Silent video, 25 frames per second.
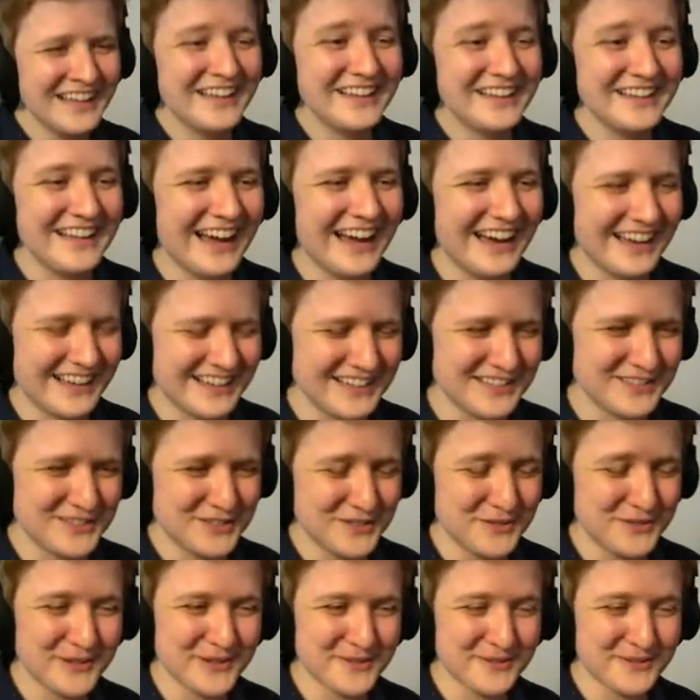yeah, because
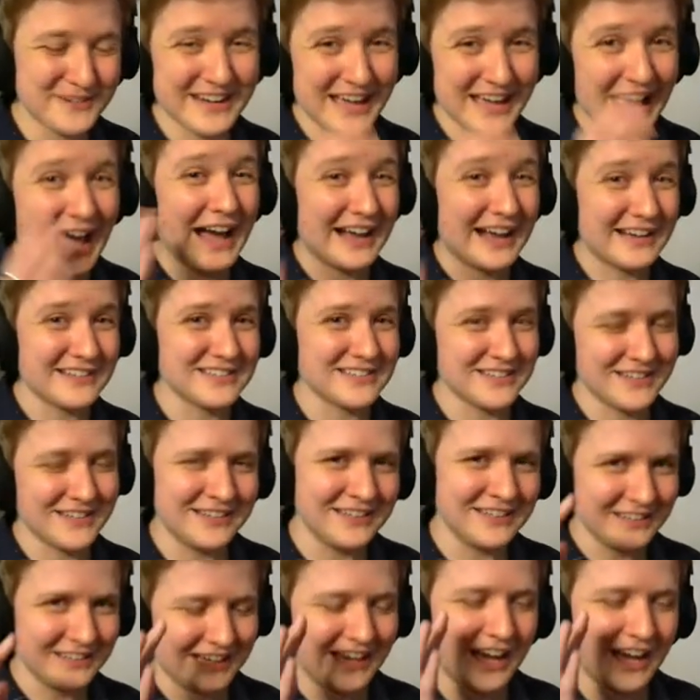you wouldn't want to
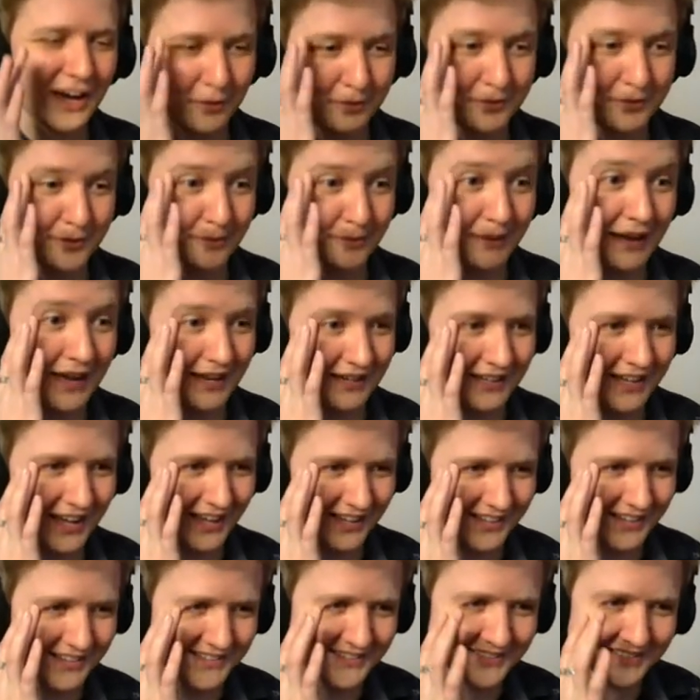accidentally help the bad
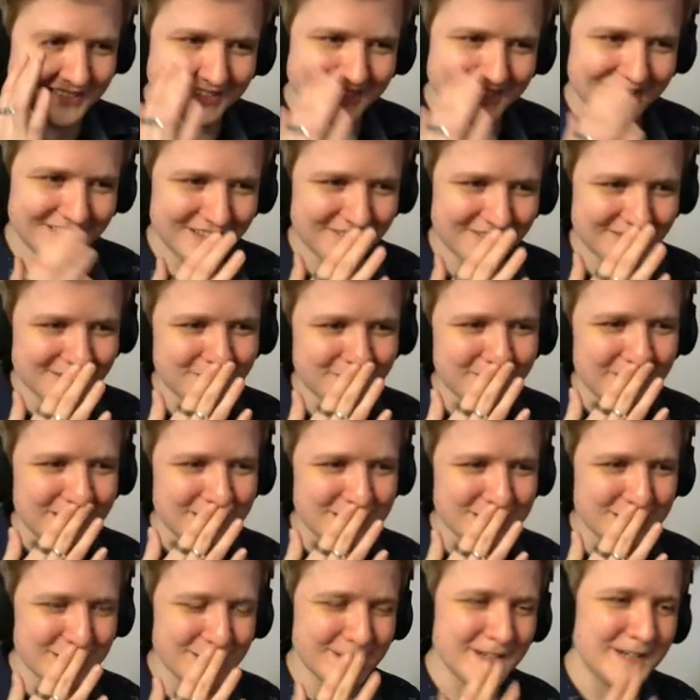guys. You have to make
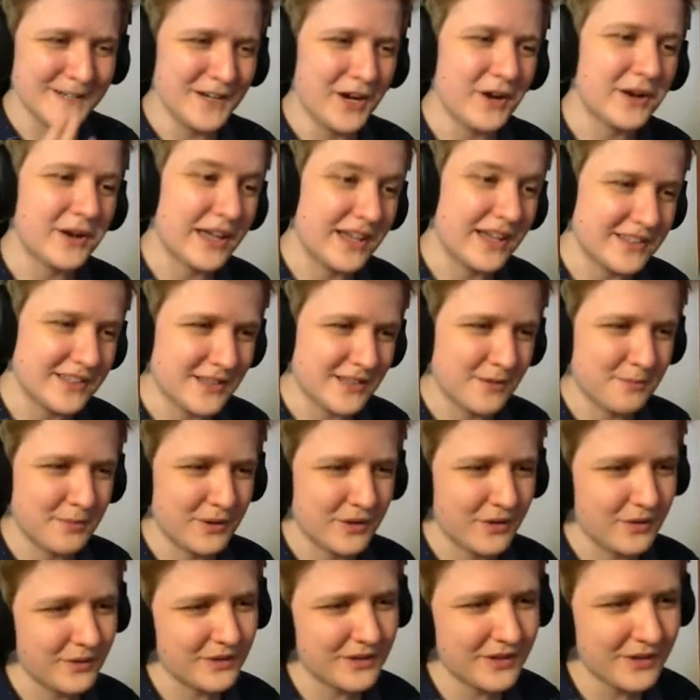sure. Okay, you said
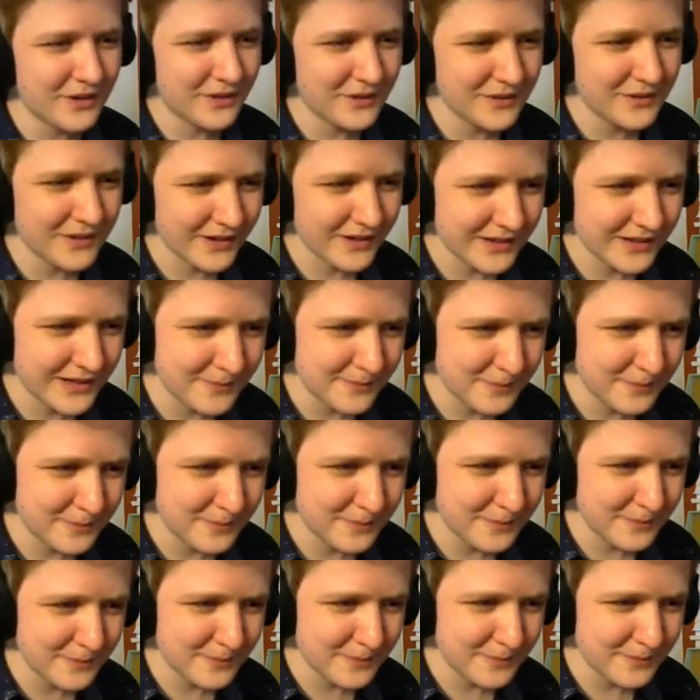Pinocchio. All right,
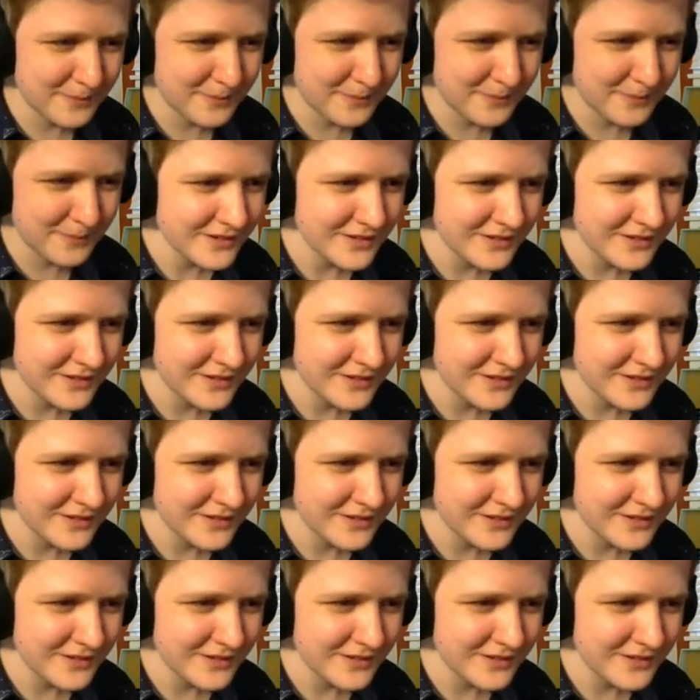Pinocchio.